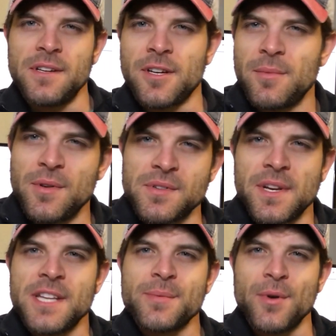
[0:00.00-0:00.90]
in a computer
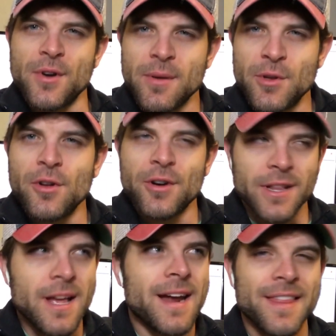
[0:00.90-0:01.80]
science program, you learn a
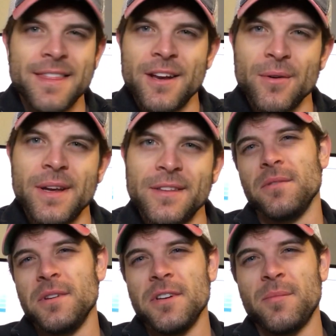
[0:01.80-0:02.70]
lot of theory. So
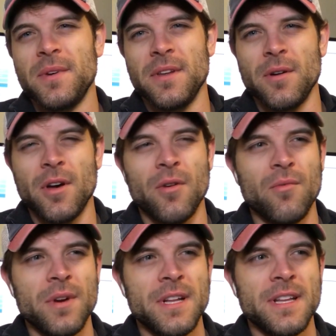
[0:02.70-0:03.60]
you end up with a, a
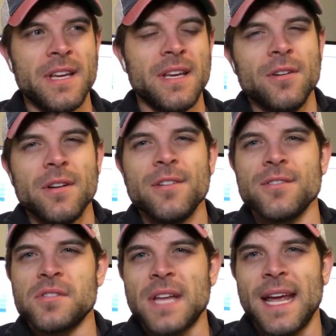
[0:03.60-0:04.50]
really good
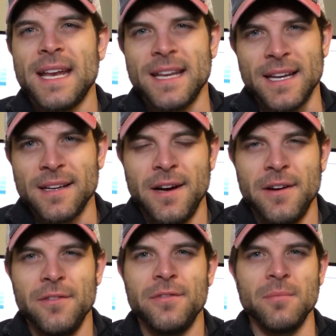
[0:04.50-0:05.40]
understanding
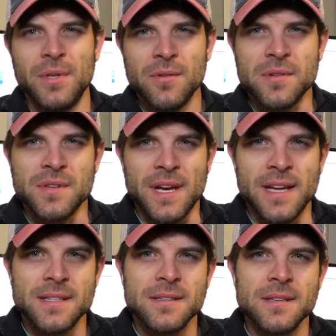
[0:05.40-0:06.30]
of computer
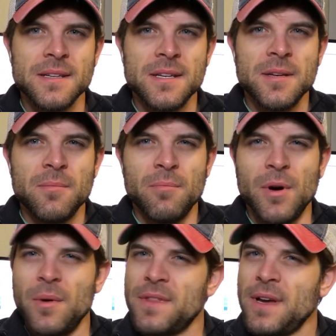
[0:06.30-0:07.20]
science but
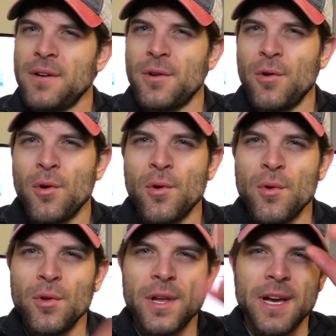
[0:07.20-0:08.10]
without a
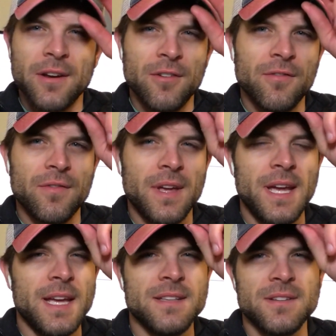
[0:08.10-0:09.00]
whole lot of
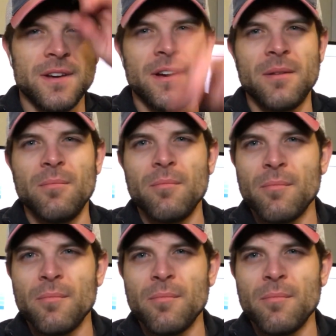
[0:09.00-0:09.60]
hands on